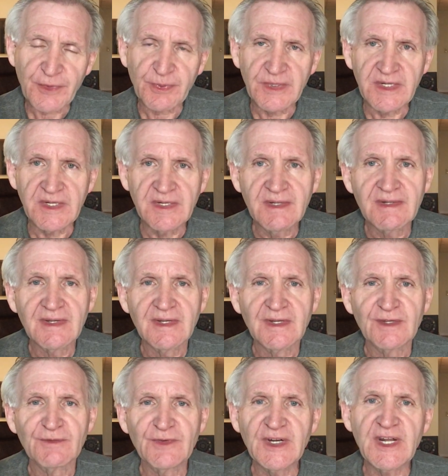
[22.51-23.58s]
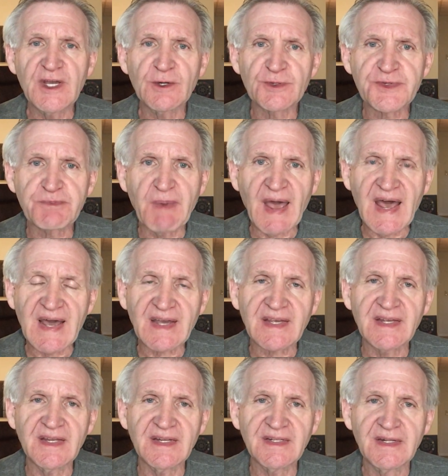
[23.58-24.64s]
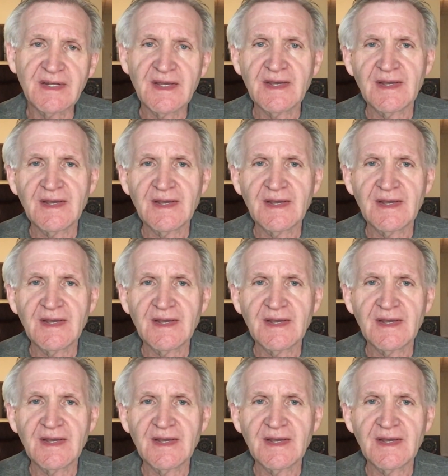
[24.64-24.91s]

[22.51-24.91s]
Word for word: three videos back, and